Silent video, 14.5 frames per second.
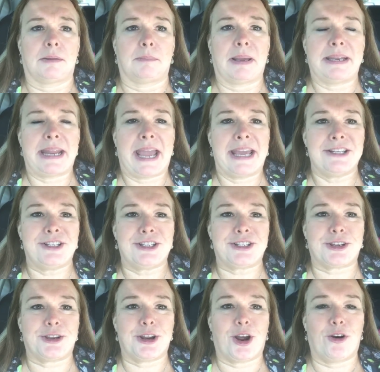My dad's just
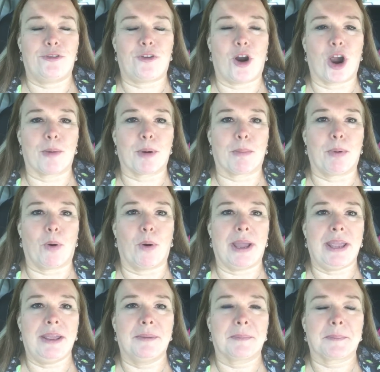a good old farmer
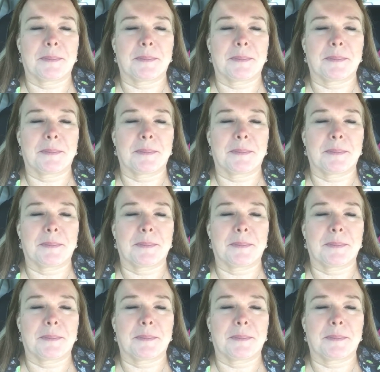boy.